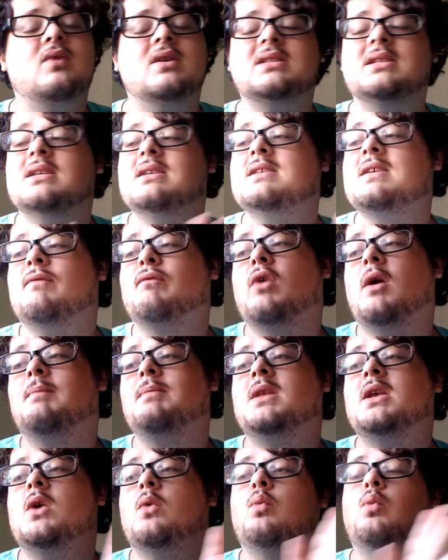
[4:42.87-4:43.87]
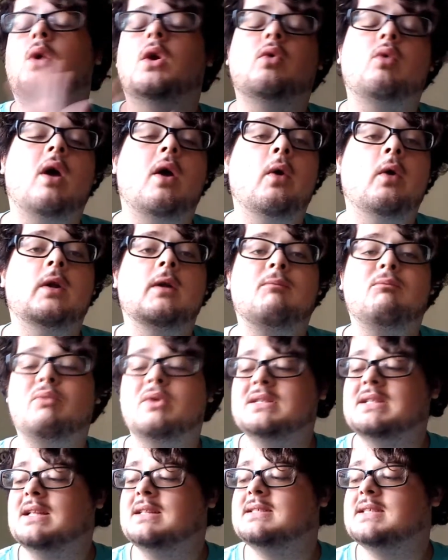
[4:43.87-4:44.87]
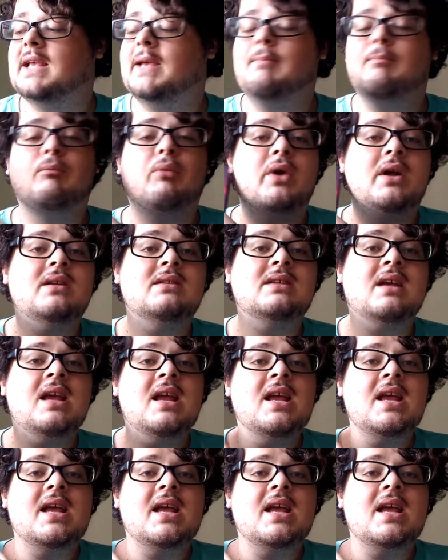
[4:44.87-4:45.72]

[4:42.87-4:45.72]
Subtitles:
This is from the Rick Riordan Presents imprint.